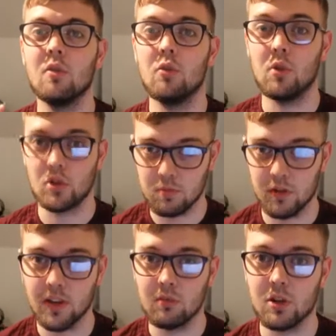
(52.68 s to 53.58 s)
which
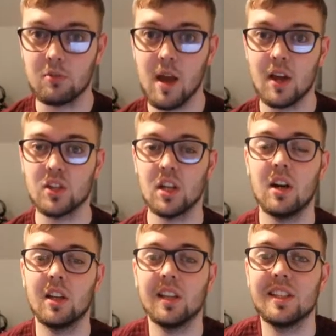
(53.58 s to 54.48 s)
personnel
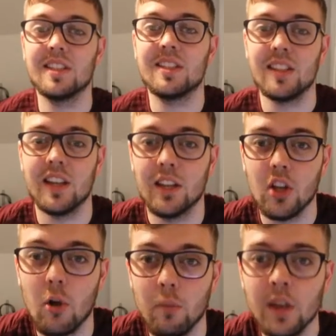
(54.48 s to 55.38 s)
I'd like to see in
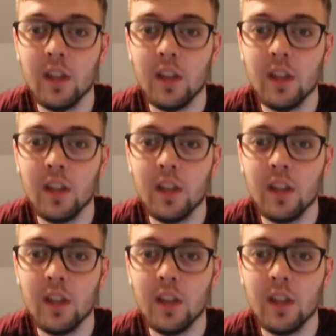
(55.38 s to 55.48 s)
them.